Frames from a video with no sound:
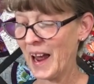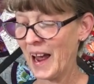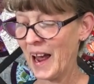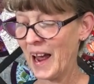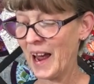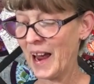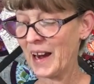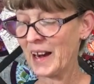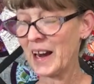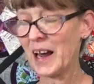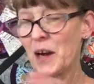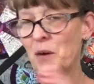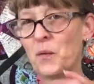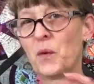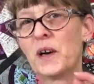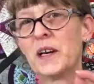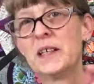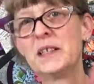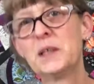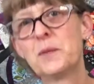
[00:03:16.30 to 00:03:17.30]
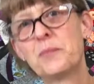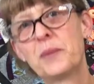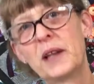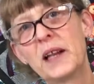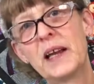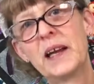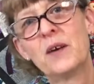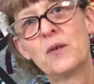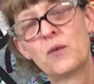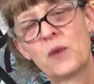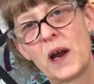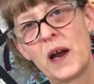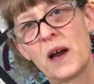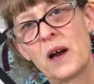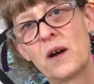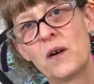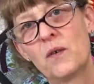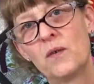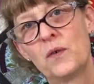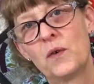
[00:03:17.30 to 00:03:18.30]
And I wanted to play
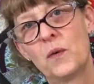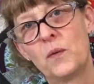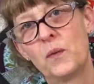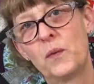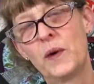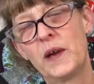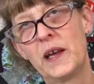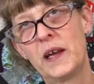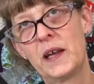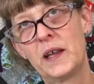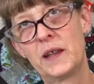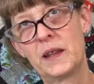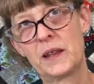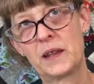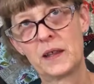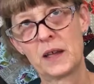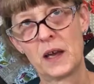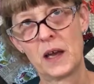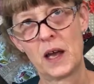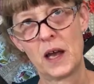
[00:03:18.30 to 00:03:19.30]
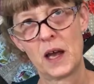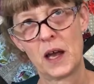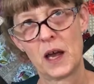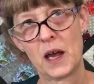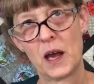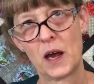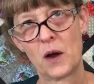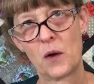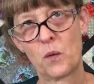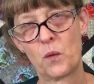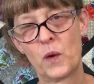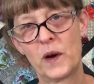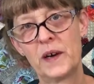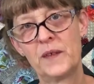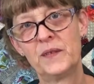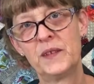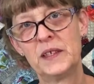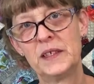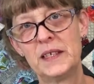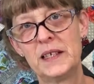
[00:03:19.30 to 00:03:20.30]
around with one
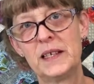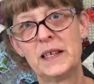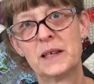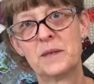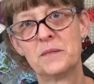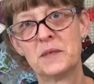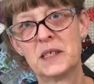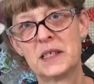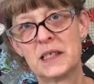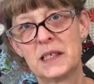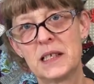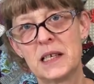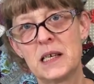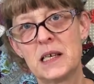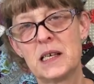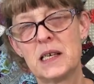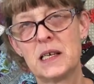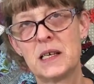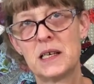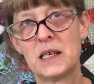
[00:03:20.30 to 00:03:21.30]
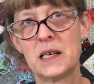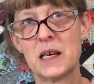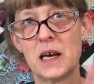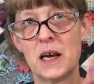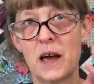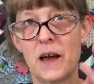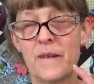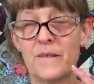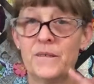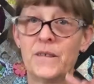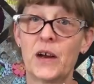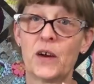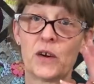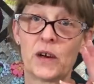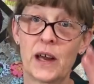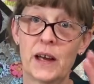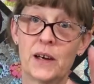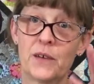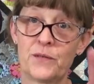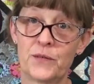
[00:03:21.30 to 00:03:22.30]
of the DMC
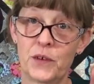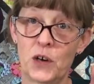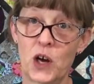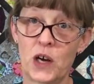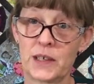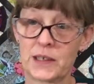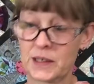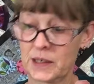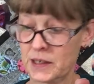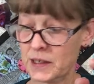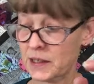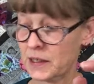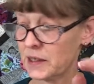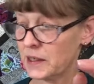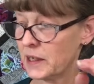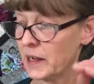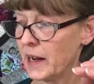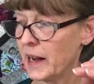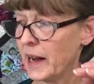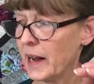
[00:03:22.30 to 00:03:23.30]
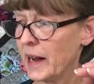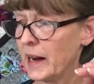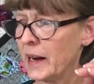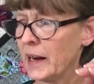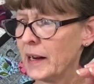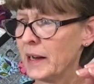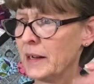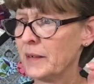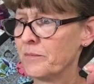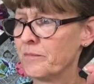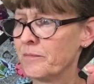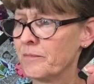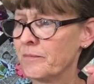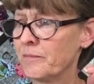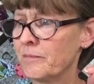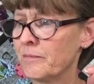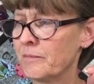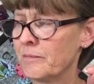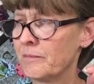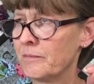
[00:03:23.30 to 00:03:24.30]
variegated flosses, and
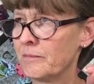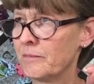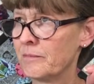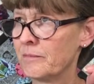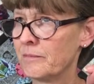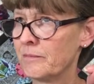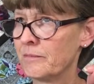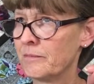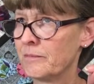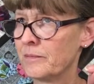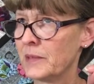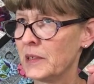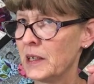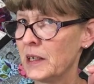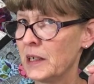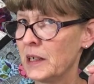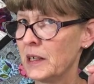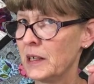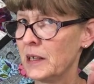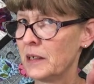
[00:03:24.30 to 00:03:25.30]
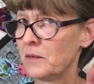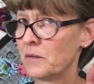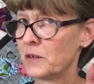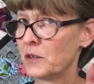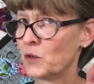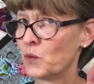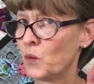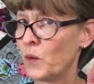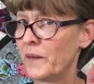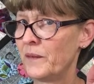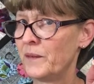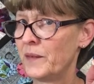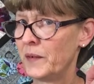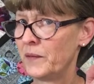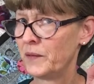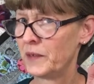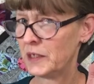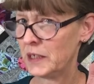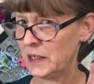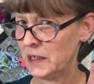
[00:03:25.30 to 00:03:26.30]
I'm thinking it was
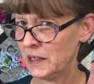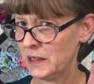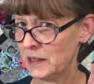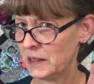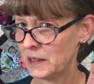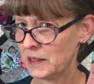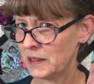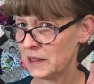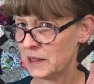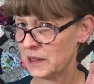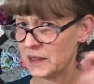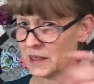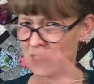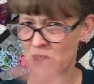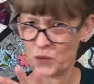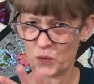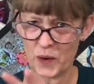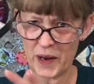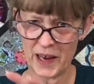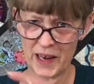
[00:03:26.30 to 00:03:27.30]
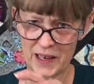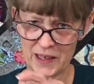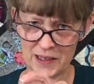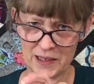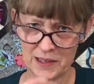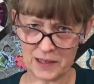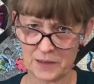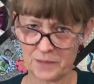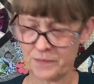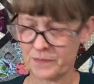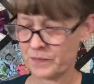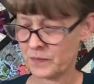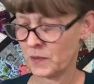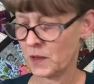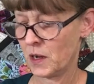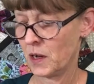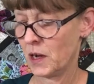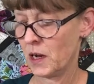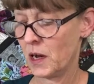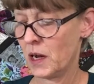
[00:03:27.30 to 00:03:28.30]
115. It's the reds.
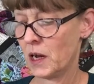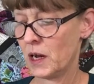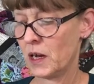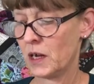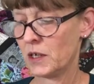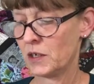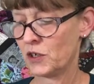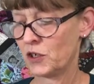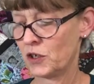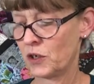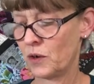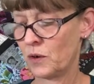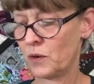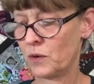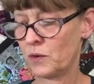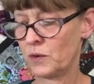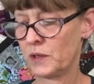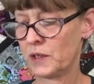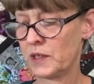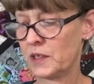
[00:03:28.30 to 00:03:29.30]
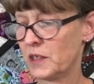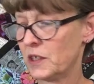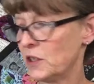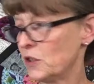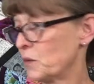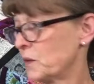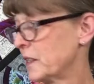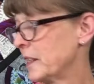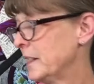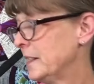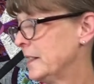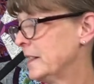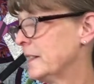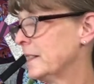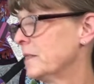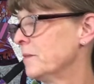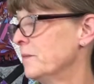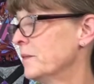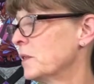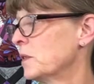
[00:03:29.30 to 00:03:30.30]
So this is what I
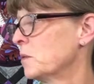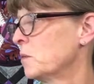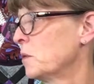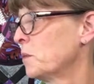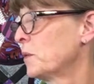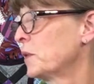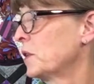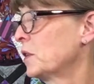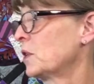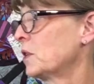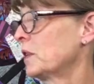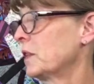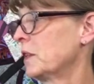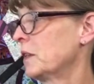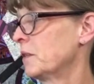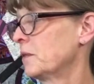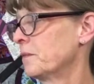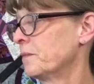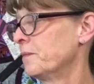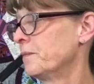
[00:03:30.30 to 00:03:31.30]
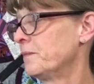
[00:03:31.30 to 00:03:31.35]
did. Let me put it on here.